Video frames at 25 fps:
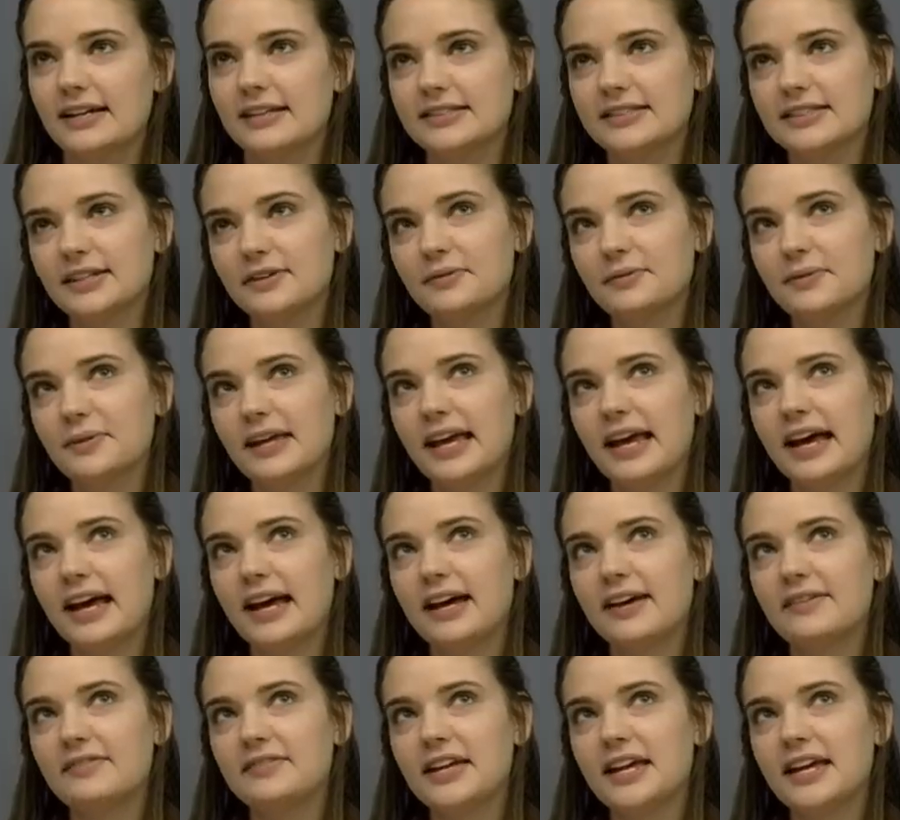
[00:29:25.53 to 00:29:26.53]
So we
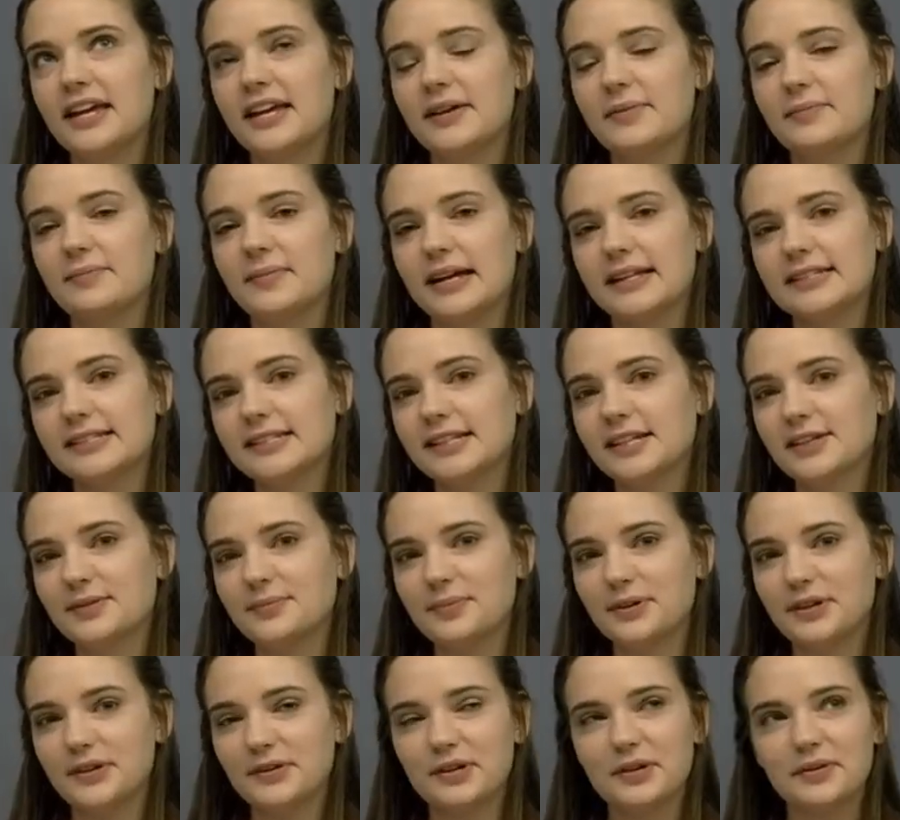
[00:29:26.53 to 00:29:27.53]
have a Mexican
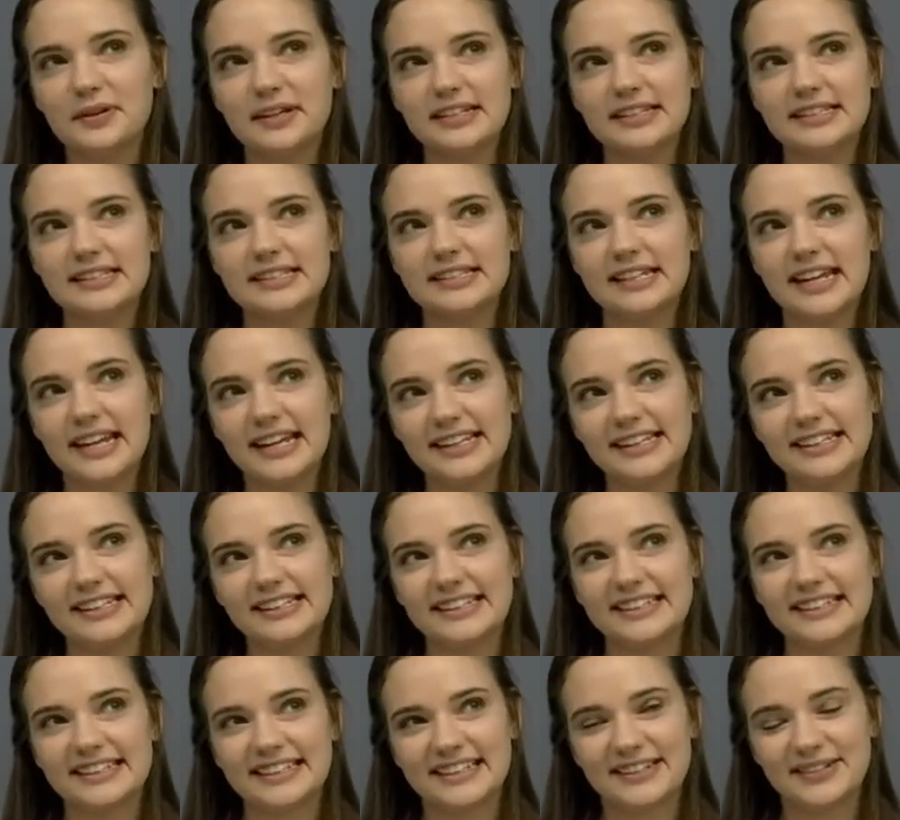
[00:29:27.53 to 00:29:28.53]
burrowing snake.
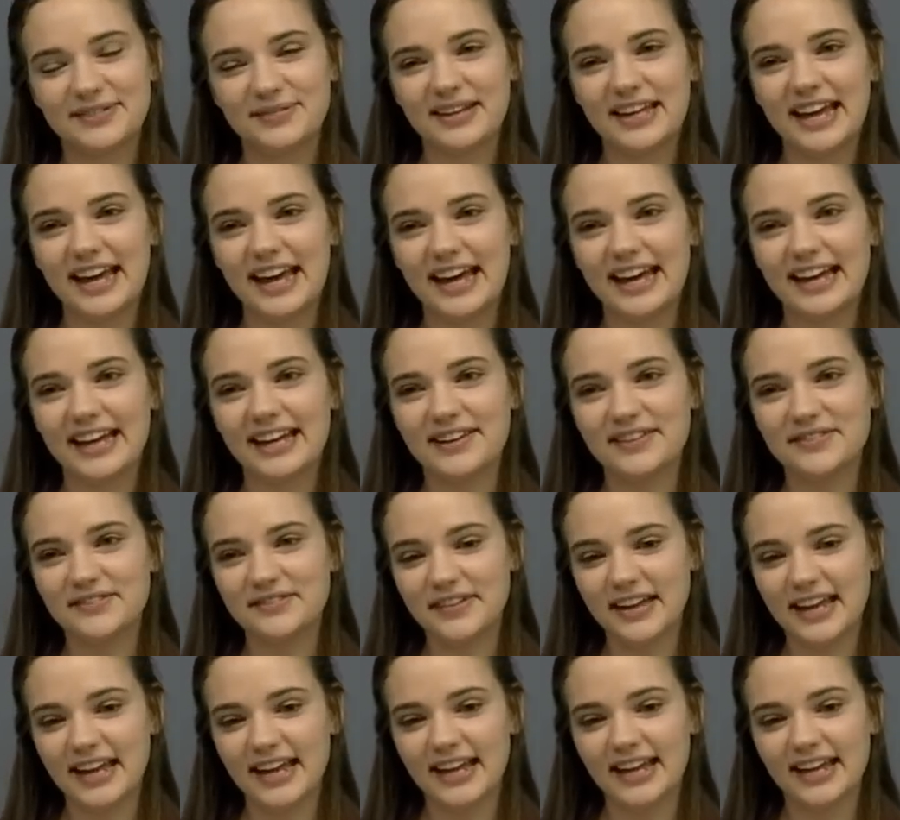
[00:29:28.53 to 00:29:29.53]
We have
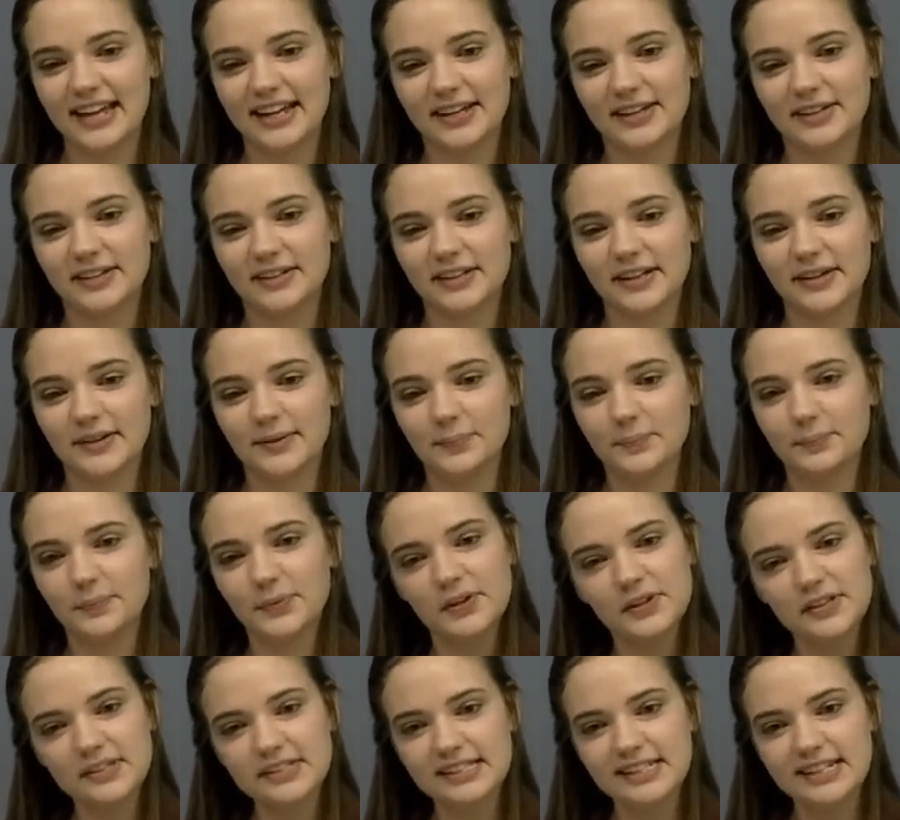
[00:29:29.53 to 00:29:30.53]
a
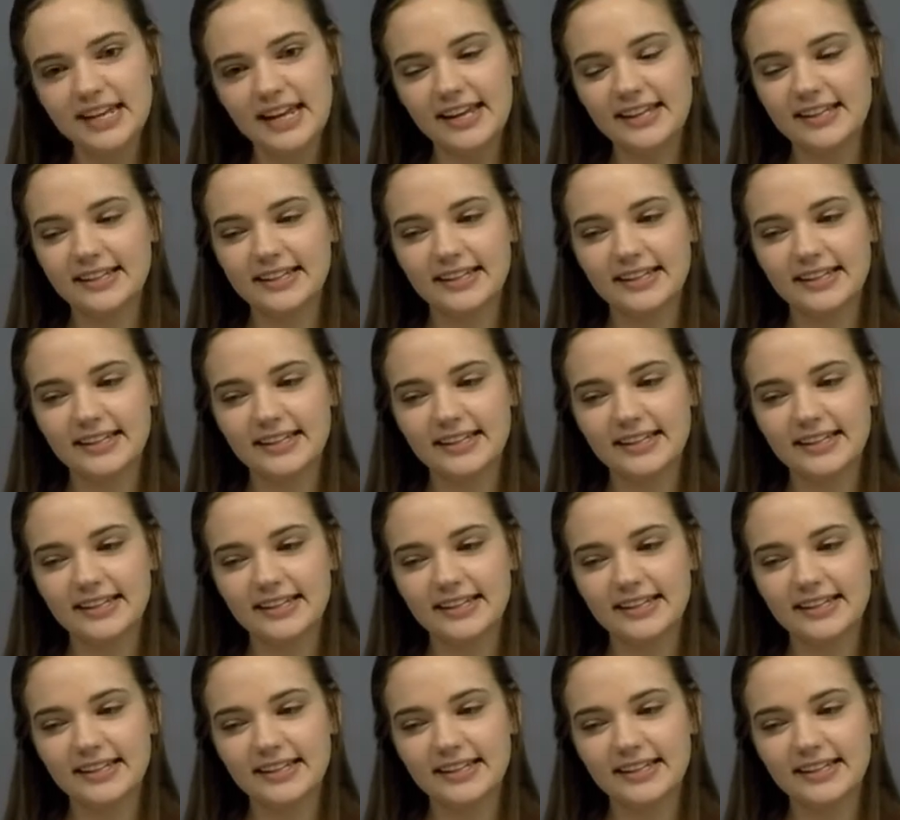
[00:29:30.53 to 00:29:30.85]
bull snake.